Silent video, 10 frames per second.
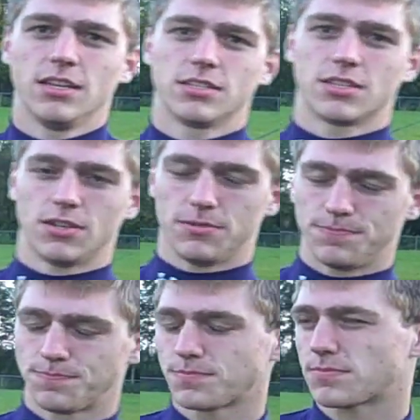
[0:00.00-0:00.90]
So
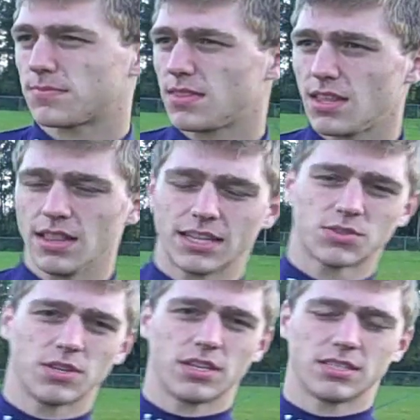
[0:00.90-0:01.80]
that's
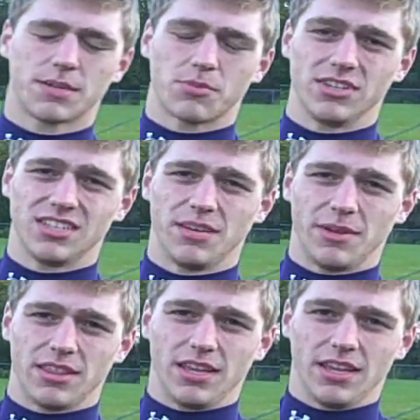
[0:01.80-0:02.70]
what separates him, I
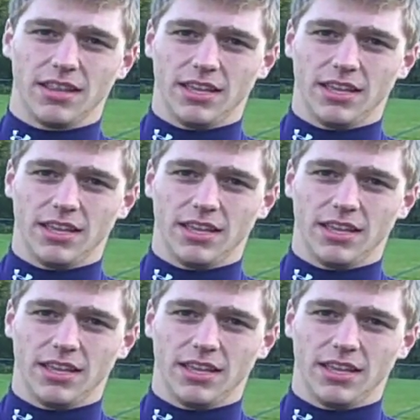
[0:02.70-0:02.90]
think,